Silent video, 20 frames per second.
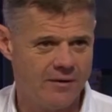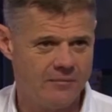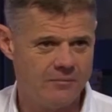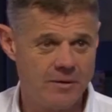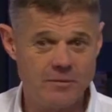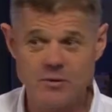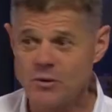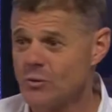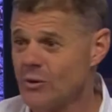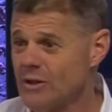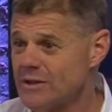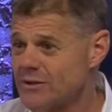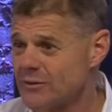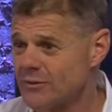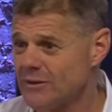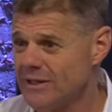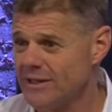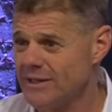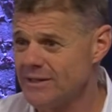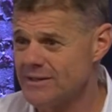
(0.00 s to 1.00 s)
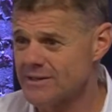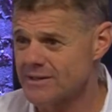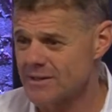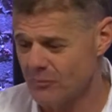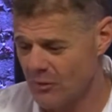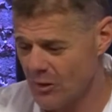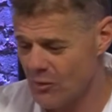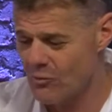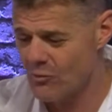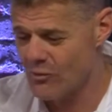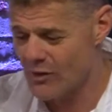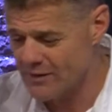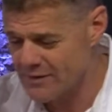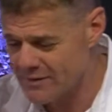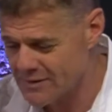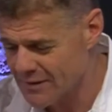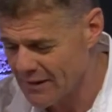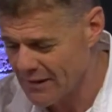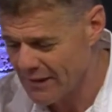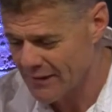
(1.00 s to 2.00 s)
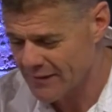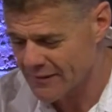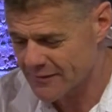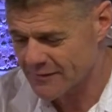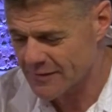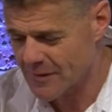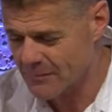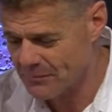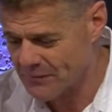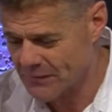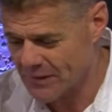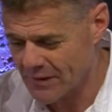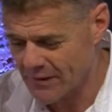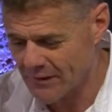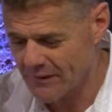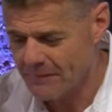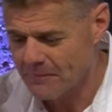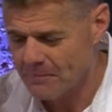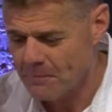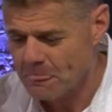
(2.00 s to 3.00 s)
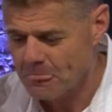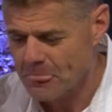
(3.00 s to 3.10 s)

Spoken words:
Maybe you want a relationship. We want something.